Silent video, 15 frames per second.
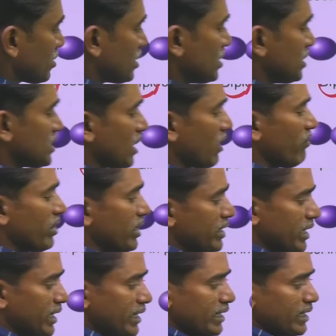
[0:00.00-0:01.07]
that is having
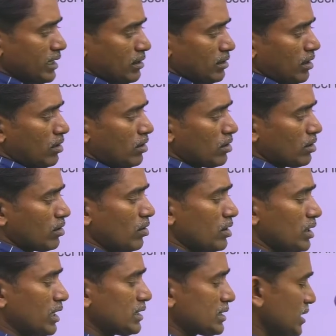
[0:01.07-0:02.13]
8 are
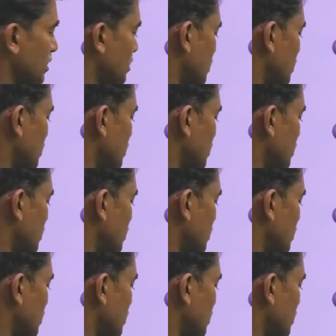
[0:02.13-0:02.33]
called as